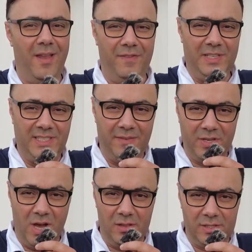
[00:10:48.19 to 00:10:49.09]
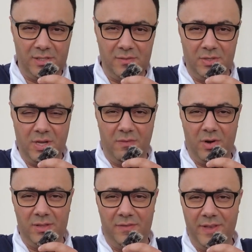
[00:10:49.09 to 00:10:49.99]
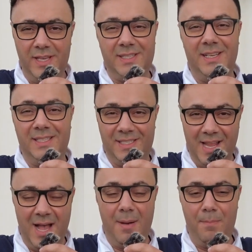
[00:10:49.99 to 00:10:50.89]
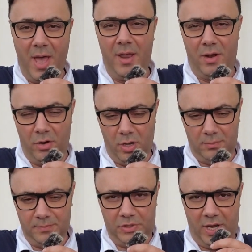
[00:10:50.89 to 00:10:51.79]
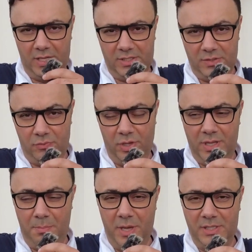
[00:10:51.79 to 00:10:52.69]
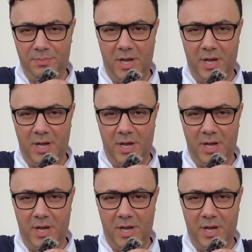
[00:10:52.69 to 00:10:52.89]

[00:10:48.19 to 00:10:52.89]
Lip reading: At $57 to cover all the fees is not bad at all. So that's really the biggest